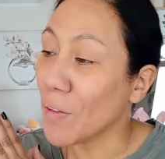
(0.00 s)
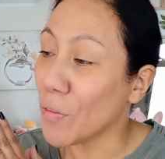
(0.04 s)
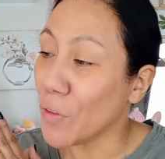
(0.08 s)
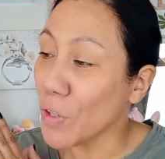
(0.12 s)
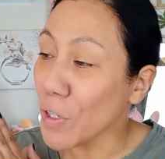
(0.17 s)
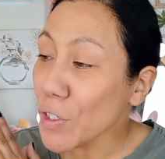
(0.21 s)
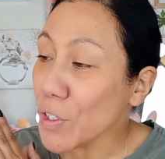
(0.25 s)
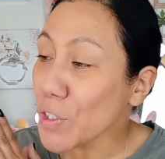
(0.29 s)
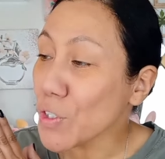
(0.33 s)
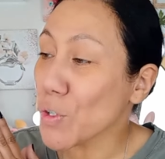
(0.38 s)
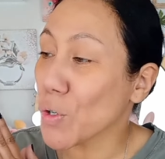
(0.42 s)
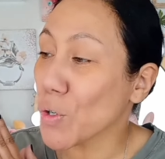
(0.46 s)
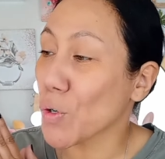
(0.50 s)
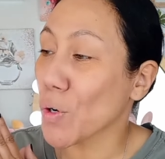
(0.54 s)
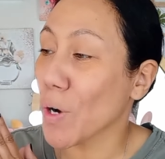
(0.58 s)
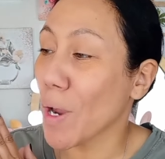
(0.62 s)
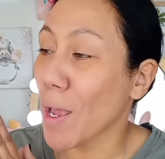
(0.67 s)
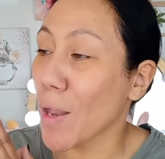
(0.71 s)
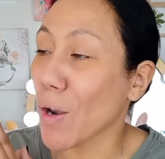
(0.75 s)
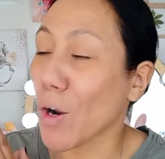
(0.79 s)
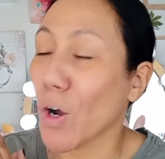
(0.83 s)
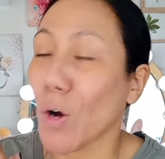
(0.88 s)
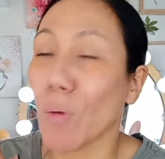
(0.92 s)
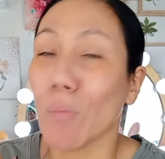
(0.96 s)
This store
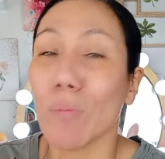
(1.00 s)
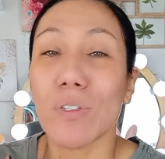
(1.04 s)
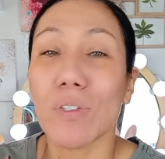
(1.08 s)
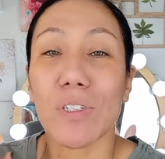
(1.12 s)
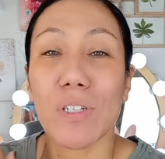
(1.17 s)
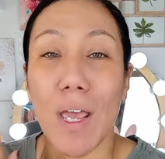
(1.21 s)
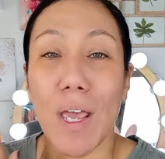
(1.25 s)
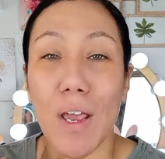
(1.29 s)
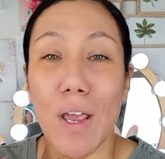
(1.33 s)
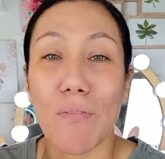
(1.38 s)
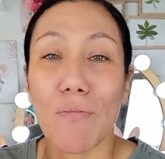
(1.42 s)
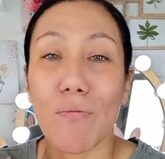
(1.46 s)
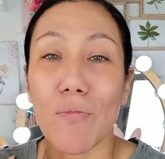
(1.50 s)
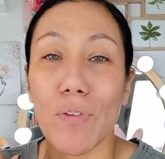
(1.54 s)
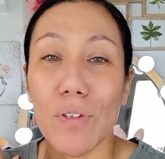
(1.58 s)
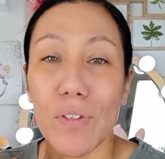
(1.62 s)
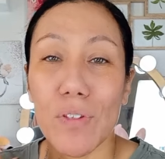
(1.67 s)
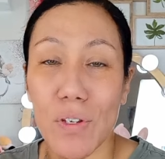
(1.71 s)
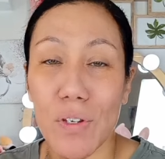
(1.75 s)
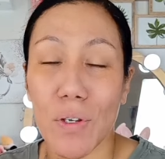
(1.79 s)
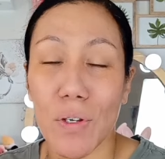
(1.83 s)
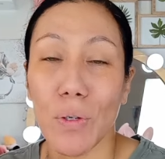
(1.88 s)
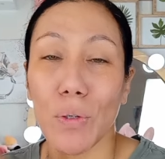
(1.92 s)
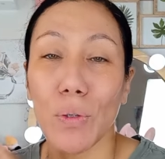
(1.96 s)
had almost every
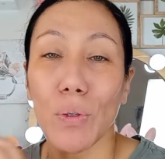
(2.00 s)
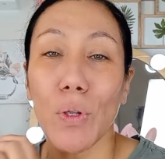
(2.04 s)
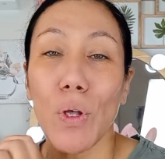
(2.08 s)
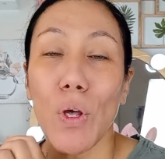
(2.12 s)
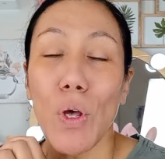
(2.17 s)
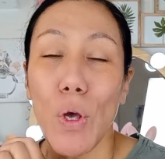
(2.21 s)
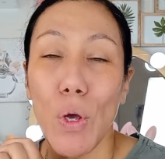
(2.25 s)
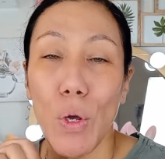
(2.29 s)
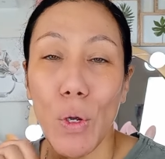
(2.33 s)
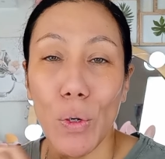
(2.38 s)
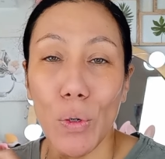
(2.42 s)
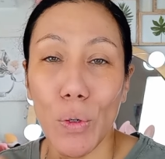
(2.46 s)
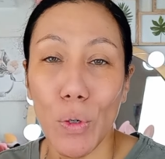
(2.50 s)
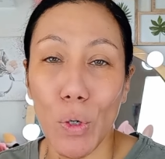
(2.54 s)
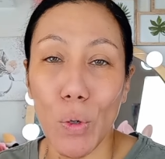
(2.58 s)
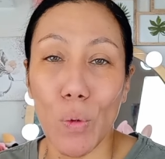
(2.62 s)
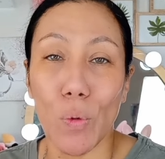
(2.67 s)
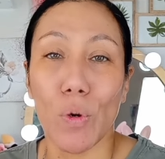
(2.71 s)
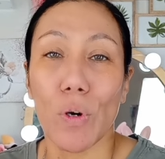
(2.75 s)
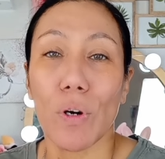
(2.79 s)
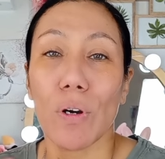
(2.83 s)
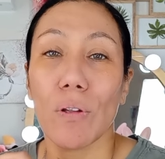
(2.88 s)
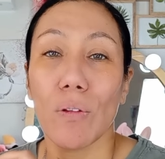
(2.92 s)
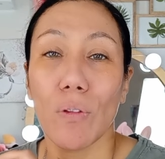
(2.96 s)
single
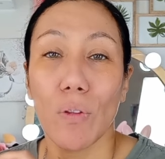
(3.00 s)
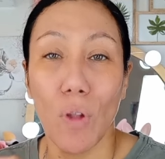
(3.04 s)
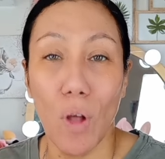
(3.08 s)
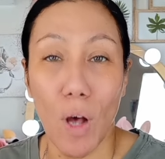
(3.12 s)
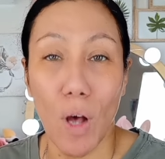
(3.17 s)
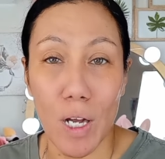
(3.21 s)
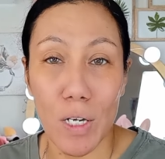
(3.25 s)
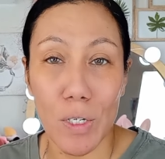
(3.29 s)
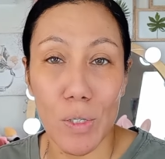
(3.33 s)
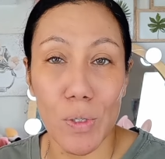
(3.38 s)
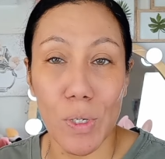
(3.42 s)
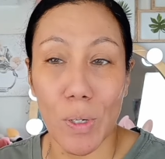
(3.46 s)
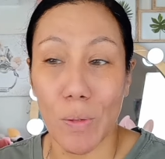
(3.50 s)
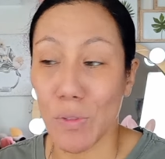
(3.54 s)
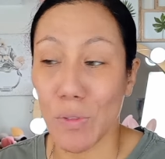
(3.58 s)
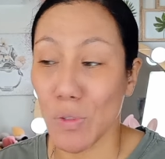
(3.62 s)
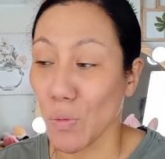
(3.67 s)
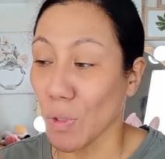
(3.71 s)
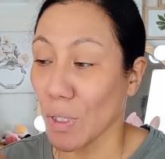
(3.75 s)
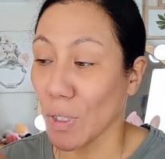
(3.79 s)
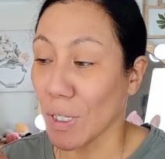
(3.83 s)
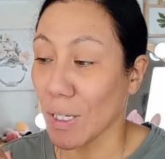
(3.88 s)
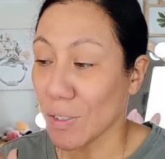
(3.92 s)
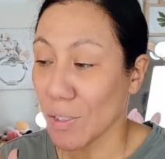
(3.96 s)
newer launch, which I was
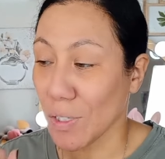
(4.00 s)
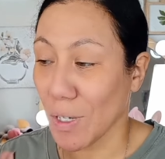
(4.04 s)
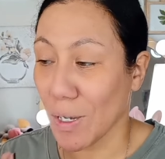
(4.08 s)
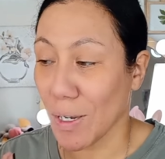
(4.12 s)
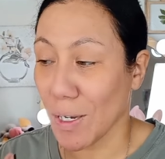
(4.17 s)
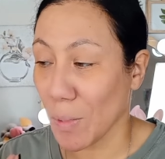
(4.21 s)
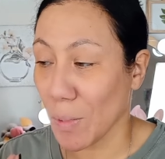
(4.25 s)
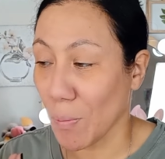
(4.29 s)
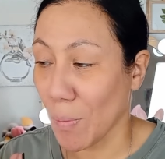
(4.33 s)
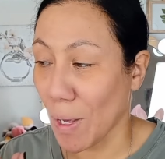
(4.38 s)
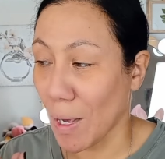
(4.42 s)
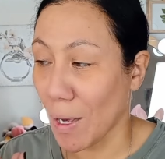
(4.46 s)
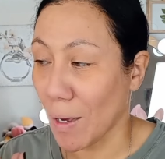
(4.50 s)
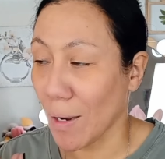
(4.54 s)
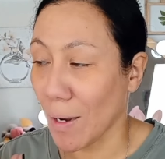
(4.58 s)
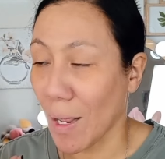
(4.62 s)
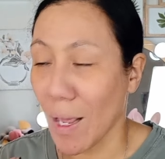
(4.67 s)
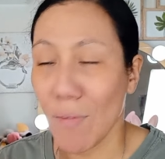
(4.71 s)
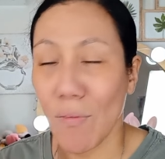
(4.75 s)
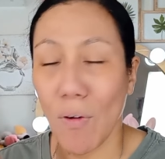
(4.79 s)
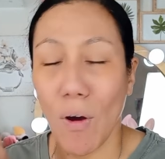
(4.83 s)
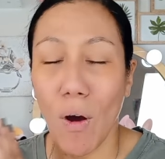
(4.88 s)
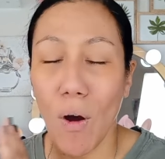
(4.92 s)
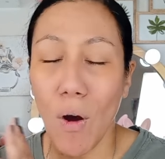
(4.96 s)
really excited about.
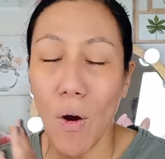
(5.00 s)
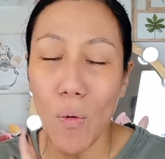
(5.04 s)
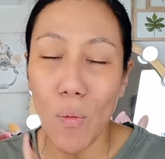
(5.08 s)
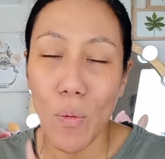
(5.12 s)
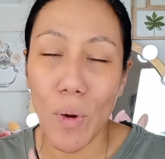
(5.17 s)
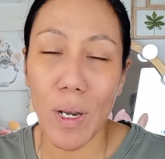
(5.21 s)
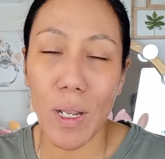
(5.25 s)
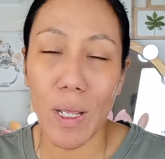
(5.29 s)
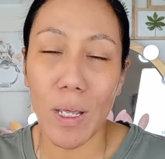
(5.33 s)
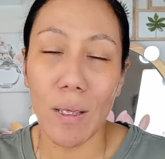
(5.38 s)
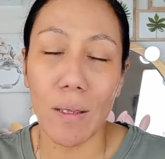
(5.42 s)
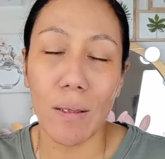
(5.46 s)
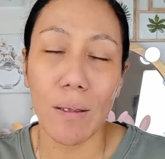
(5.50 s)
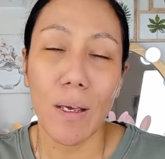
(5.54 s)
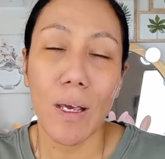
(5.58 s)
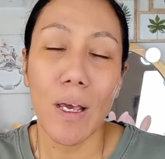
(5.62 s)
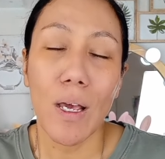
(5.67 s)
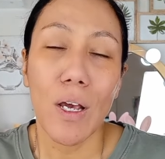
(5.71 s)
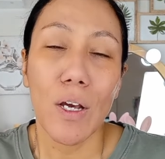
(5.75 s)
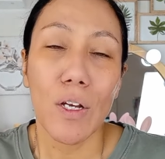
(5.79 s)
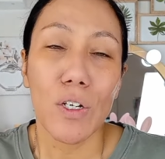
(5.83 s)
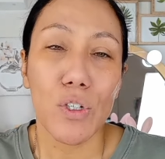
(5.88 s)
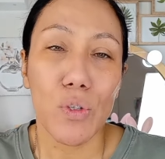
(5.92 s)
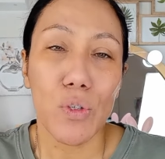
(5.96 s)
I've already
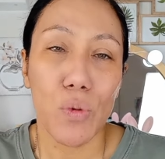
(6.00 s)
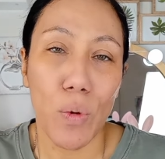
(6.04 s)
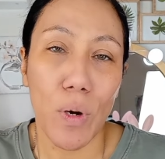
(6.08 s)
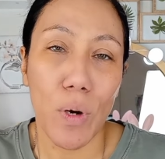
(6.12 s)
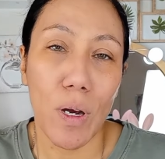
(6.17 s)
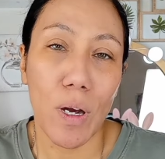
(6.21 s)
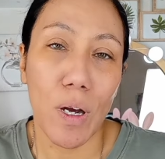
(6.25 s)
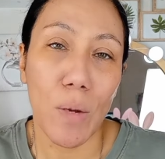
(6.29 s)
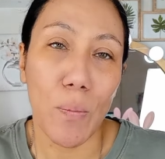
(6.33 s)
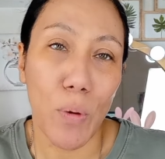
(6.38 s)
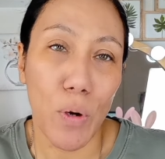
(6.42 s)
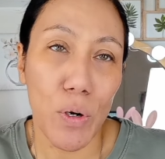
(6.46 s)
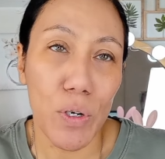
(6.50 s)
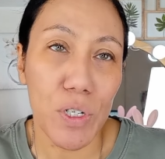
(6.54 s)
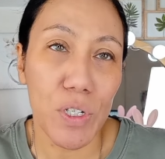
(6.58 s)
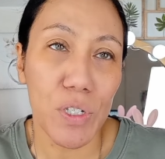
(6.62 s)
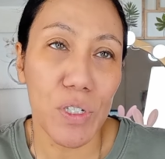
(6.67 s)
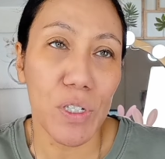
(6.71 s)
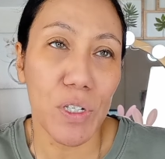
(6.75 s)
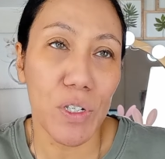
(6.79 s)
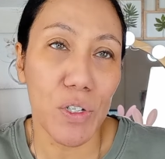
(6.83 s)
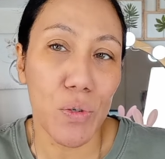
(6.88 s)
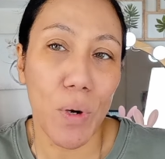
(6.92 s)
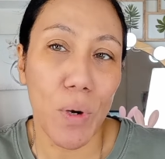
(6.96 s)
tr- uh, purchased
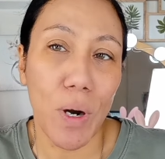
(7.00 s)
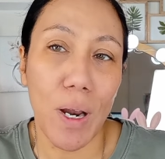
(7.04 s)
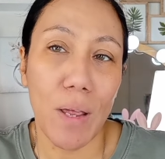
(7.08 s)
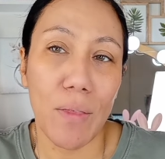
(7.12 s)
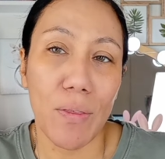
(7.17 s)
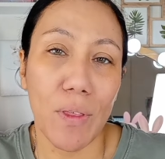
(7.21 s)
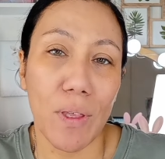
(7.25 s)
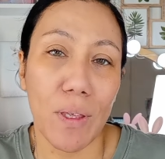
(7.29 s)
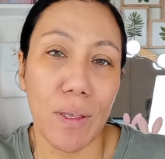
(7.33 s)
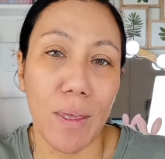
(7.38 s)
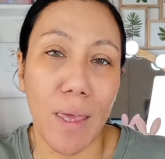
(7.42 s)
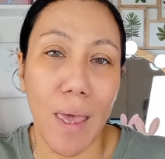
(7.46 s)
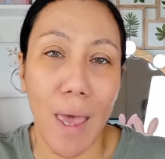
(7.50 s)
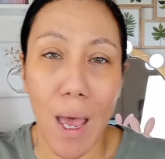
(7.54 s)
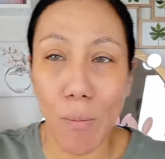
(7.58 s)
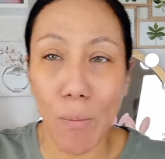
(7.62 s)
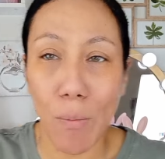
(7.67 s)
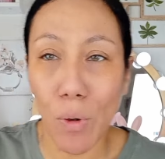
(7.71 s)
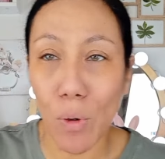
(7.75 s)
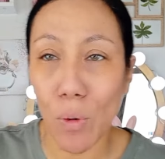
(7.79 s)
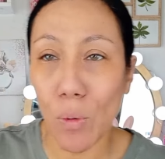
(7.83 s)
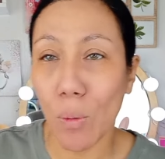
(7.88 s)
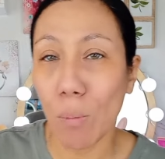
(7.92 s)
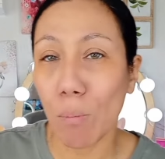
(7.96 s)
and tried the
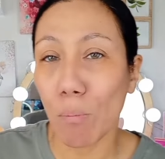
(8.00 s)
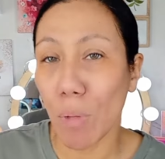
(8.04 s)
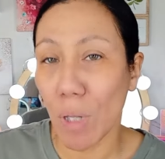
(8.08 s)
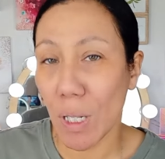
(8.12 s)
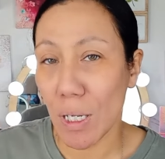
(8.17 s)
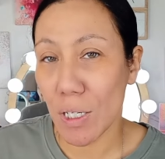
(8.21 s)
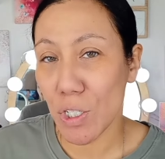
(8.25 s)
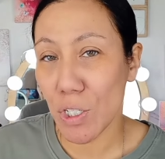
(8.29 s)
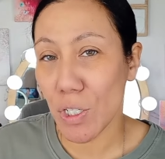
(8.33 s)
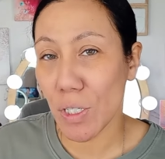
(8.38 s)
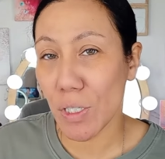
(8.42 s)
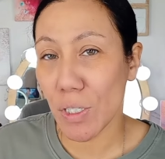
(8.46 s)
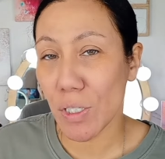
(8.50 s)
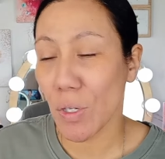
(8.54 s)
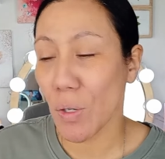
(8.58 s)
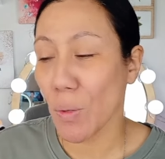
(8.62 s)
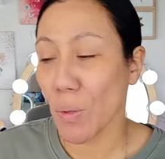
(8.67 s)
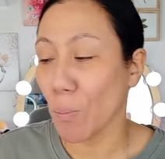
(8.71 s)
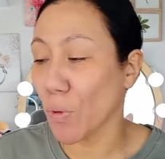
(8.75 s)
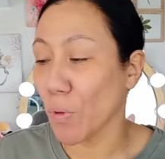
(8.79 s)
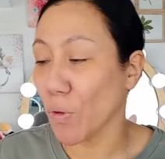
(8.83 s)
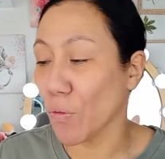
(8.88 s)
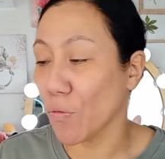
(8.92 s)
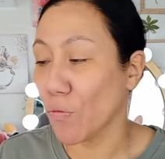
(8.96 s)
Camo blushes
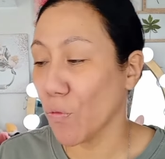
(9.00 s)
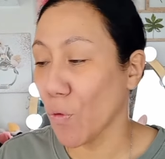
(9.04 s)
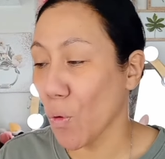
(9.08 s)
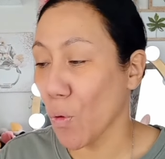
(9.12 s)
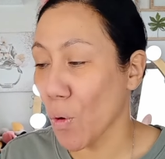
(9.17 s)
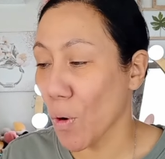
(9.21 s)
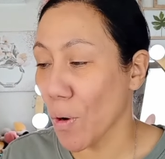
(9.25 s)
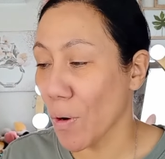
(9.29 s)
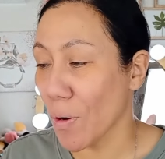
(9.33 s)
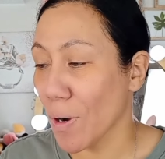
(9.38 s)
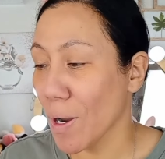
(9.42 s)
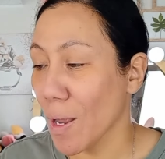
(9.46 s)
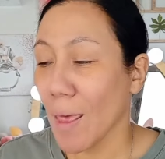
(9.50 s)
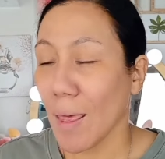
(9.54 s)
before,